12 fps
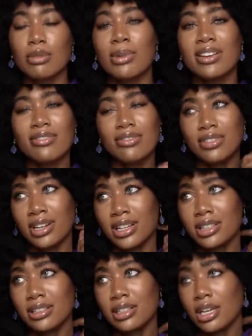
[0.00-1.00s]
You might
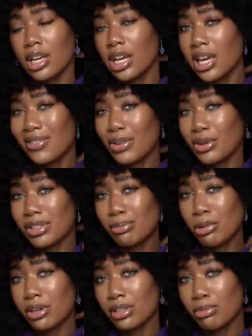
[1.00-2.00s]
find if you
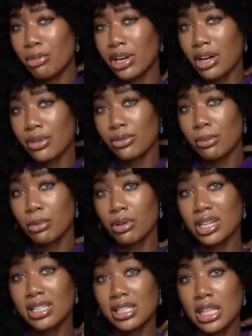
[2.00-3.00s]
experience breakouts from
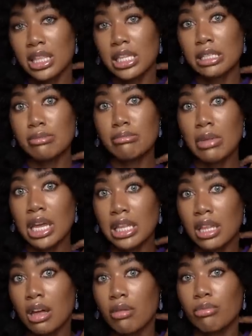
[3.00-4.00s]
grease that this may
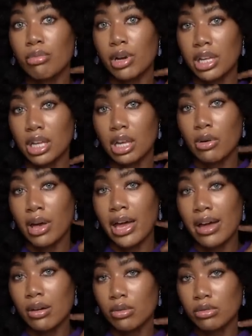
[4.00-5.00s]
not break you
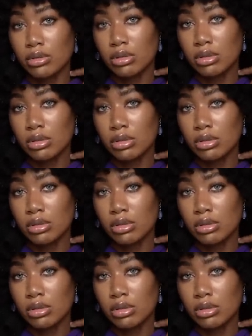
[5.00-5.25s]
out.